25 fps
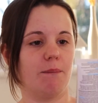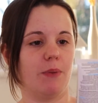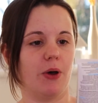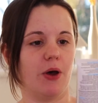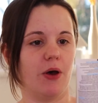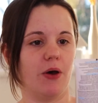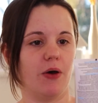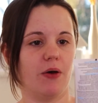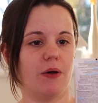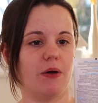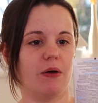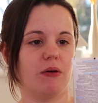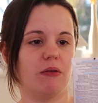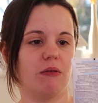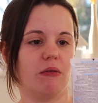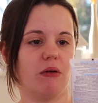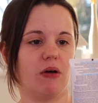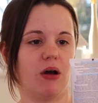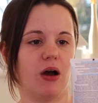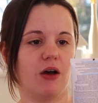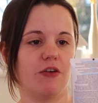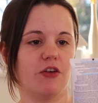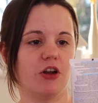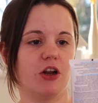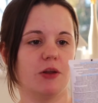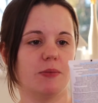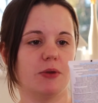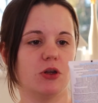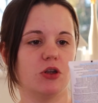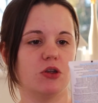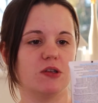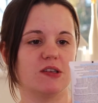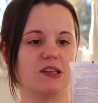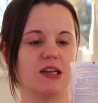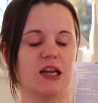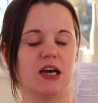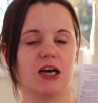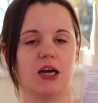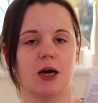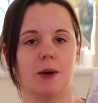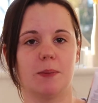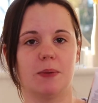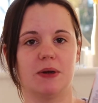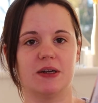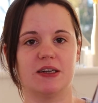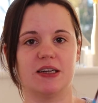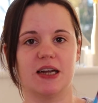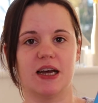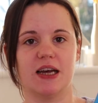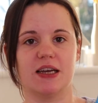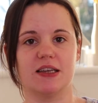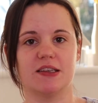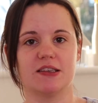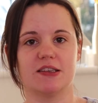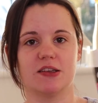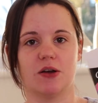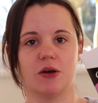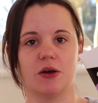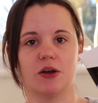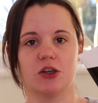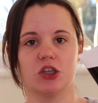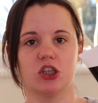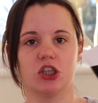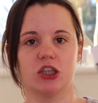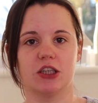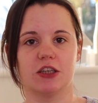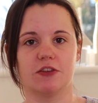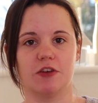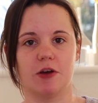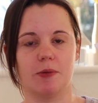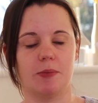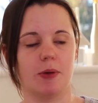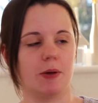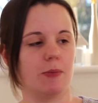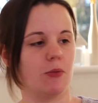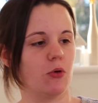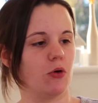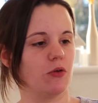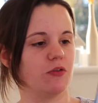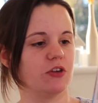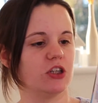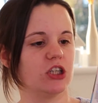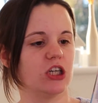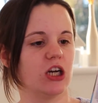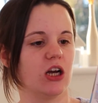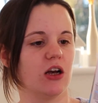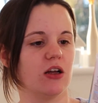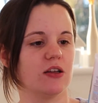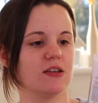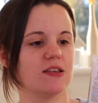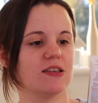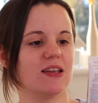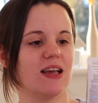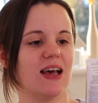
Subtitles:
but I've only been using it a couple of days, so I should give it a bit more of a chance.